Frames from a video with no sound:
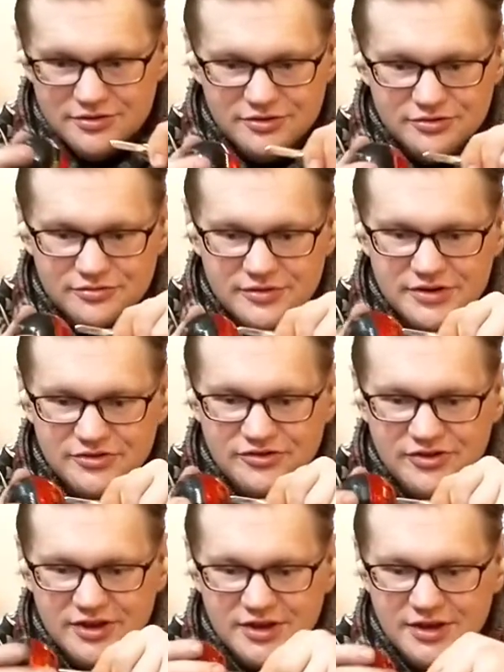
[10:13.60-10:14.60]
to the red
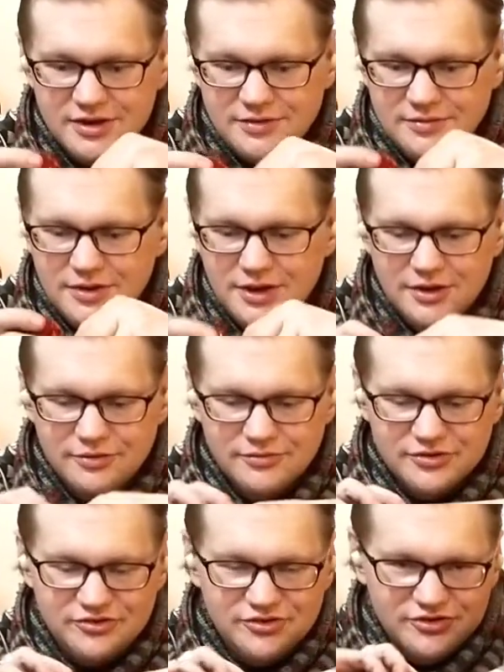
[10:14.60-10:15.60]
side, which
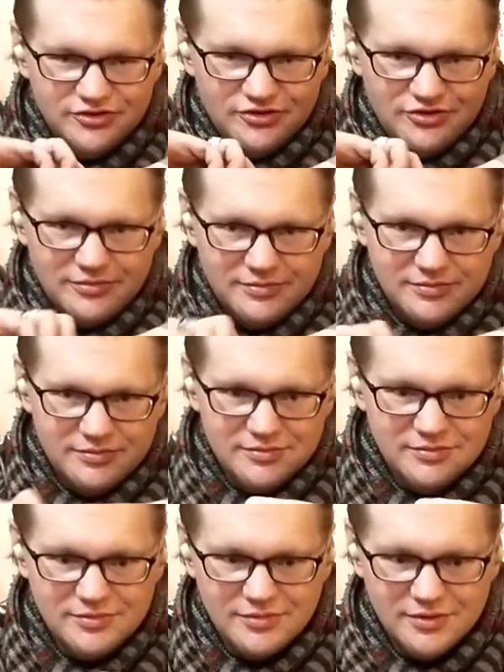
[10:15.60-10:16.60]
is
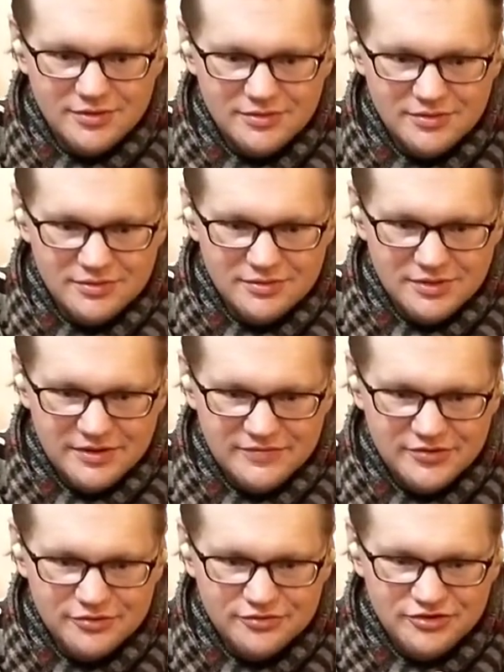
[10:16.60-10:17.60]

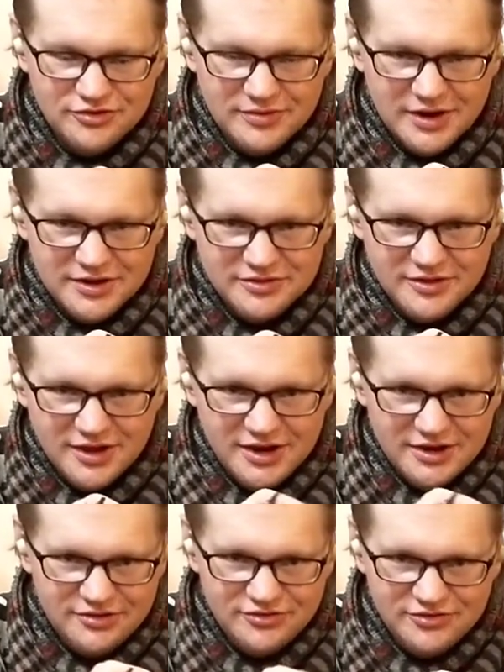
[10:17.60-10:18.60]
lefty-loosey,
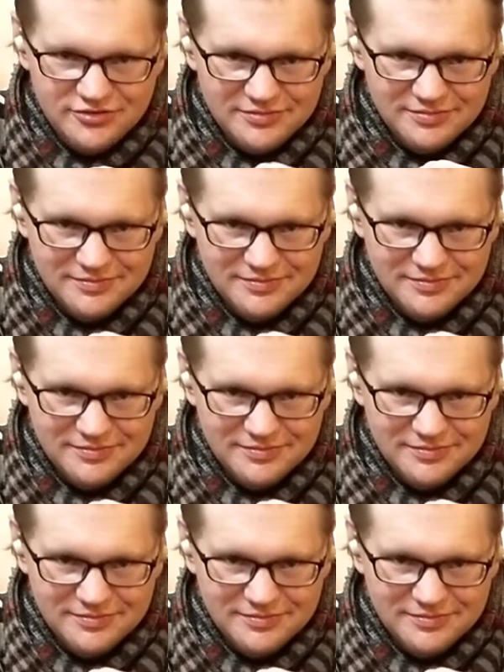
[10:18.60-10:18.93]
righty-tighties.